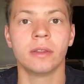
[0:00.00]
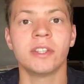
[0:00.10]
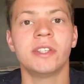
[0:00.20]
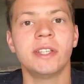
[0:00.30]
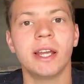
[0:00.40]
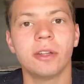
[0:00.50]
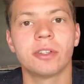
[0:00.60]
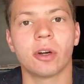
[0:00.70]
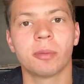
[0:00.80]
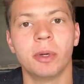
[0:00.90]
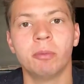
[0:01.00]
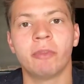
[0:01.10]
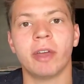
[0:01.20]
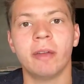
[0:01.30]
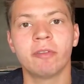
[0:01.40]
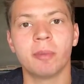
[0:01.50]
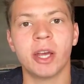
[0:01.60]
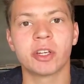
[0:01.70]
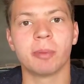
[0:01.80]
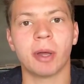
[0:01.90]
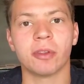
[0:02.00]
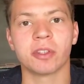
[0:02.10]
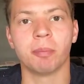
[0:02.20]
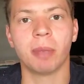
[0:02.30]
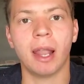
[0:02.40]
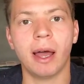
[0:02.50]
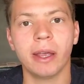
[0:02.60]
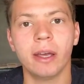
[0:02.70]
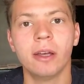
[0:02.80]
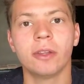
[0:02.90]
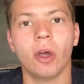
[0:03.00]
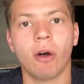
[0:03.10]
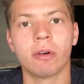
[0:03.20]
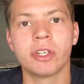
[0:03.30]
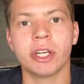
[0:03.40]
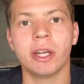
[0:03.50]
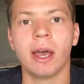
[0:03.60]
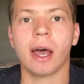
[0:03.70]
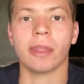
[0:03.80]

This is a yellow document with information about the supplier, the origin,